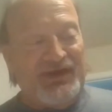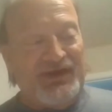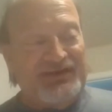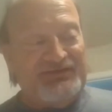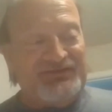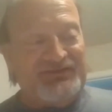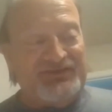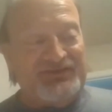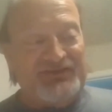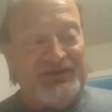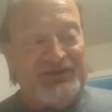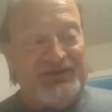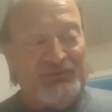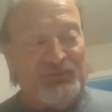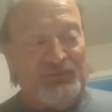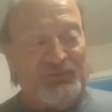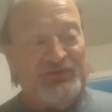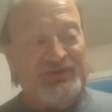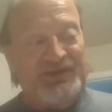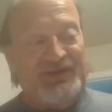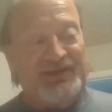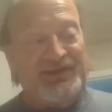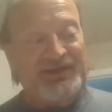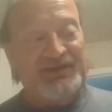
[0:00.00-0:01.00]
that you guys
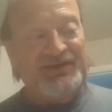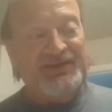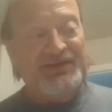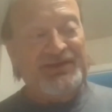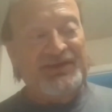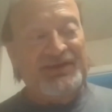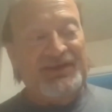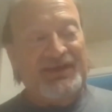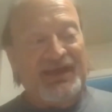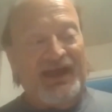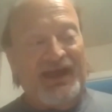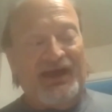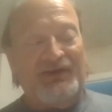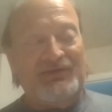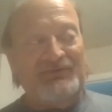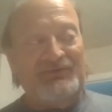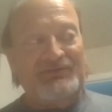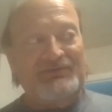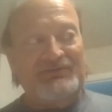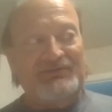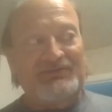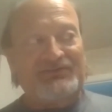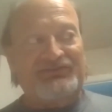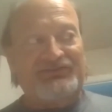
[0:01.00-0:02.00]
ended up winning.
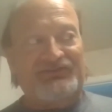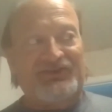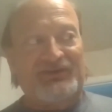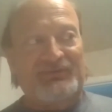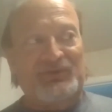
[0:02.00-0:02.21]
How